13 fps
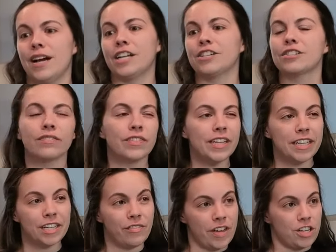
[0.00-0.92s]
I just love the
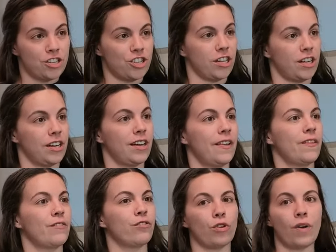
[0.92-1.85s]
innovation
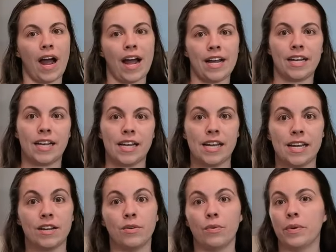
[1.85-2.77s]
and the variety.